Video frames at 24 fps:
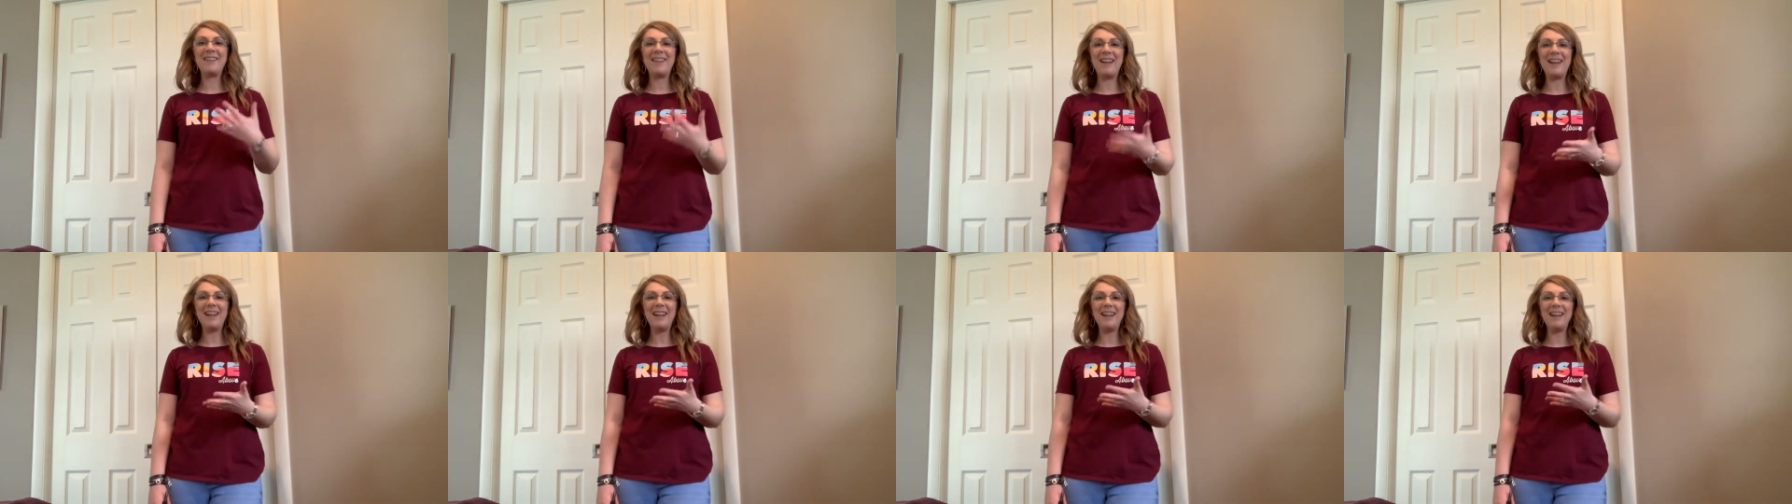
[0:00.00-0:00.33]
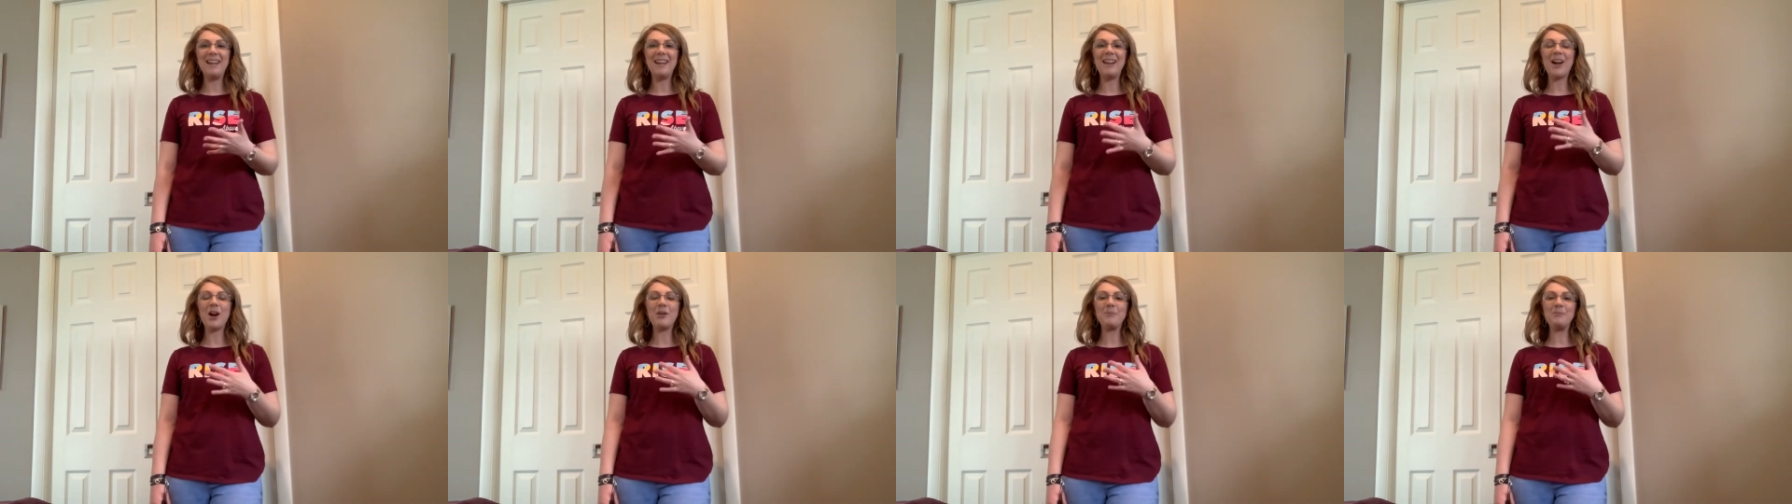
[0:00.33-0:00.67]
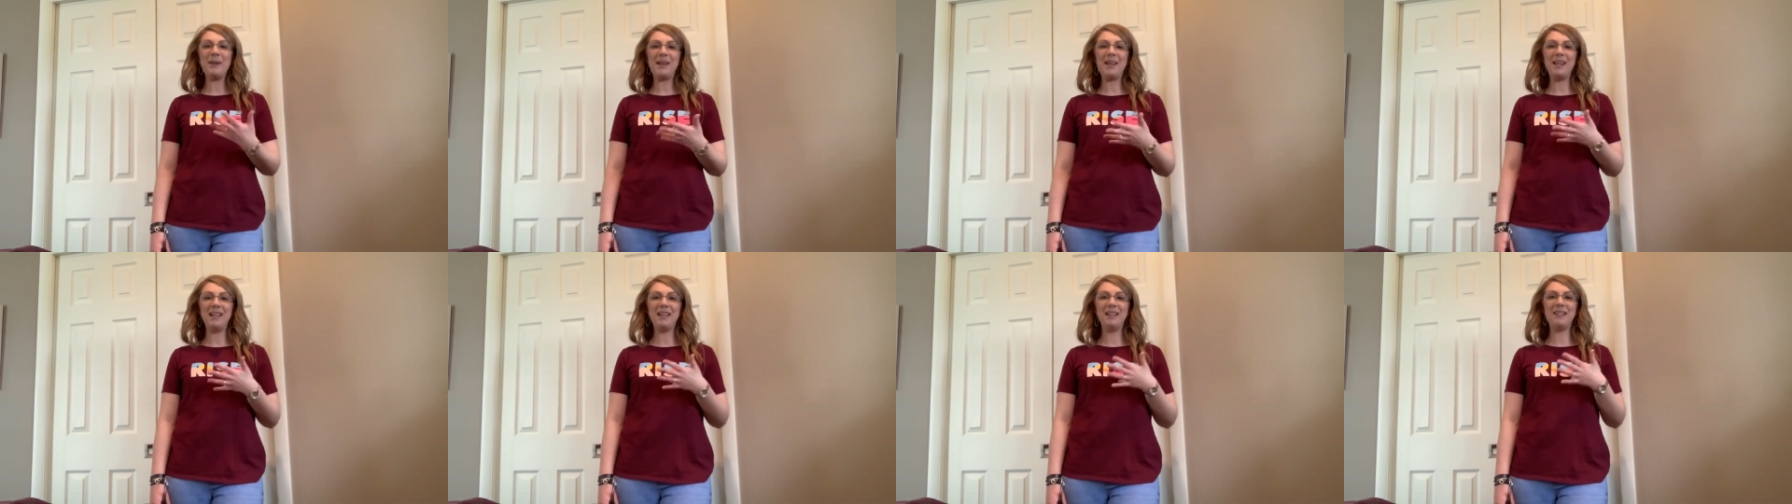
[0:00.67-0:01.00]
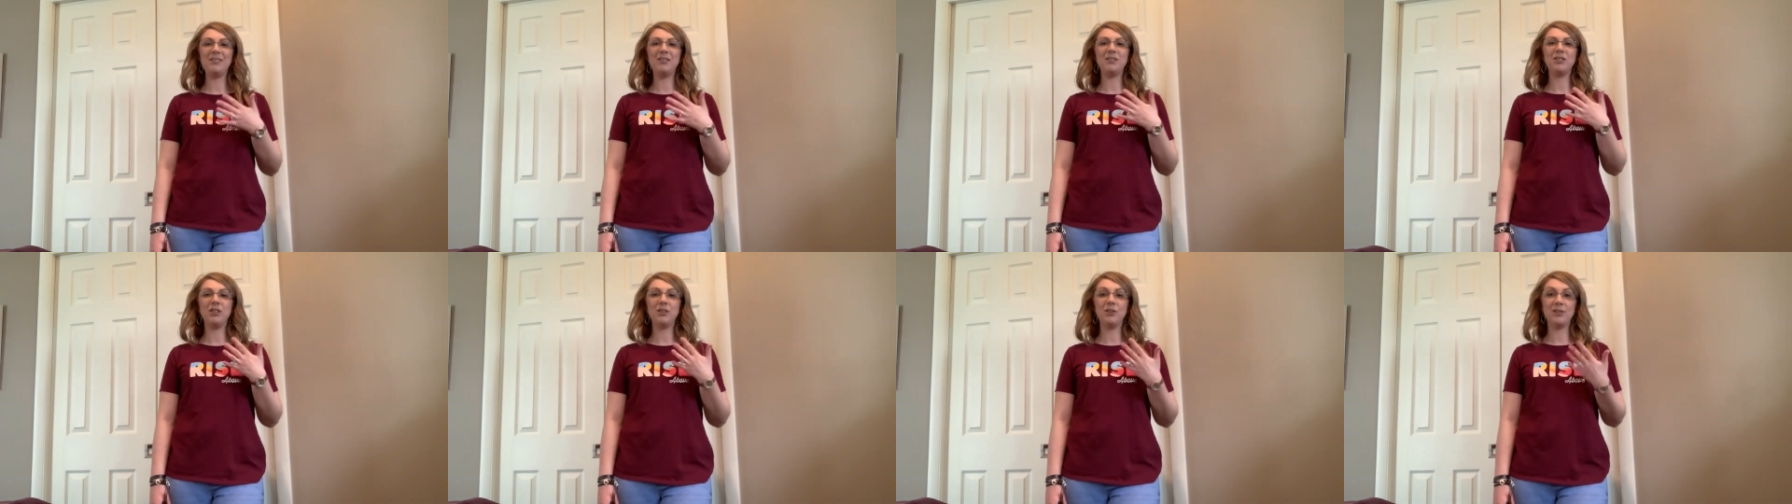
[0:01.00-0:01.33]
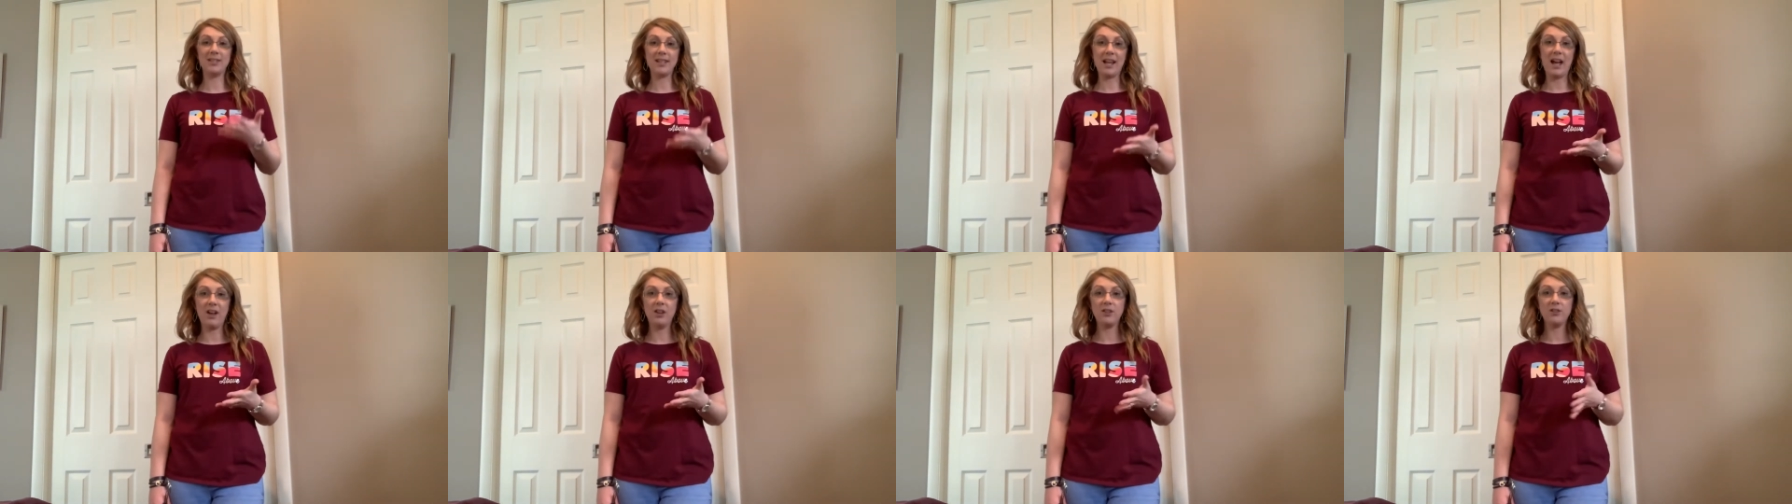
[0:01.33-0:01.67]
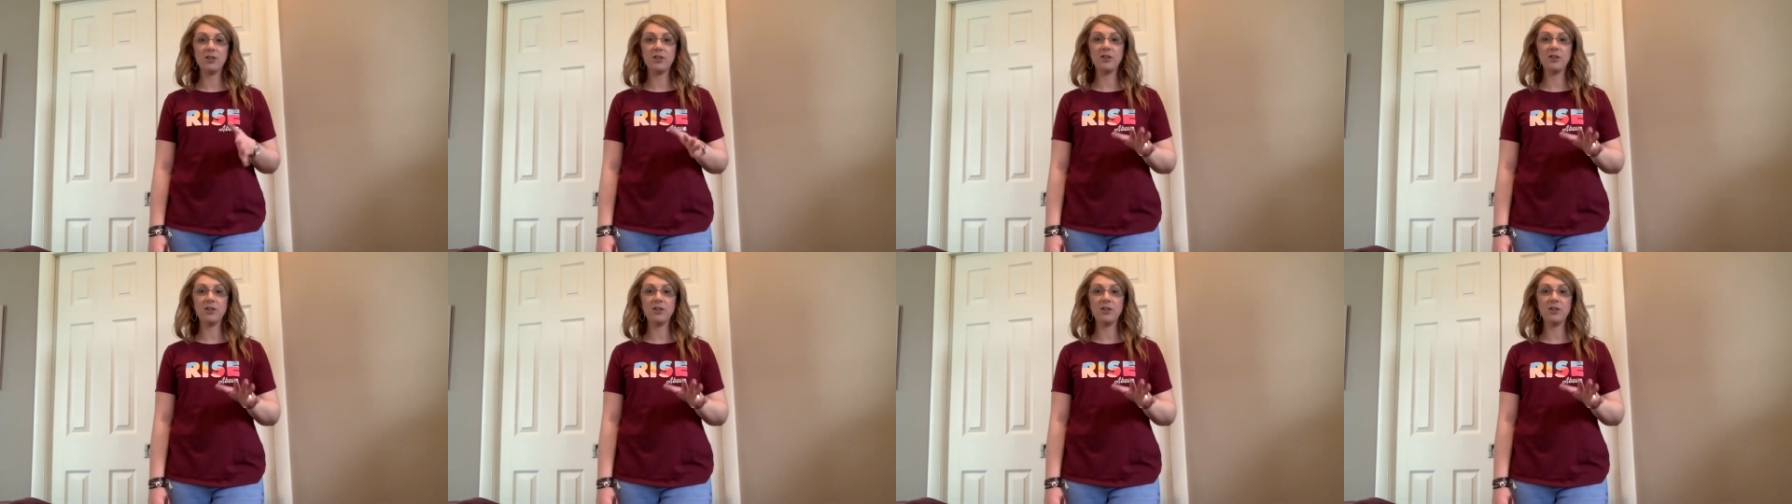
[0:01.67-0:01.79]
they are made to sell.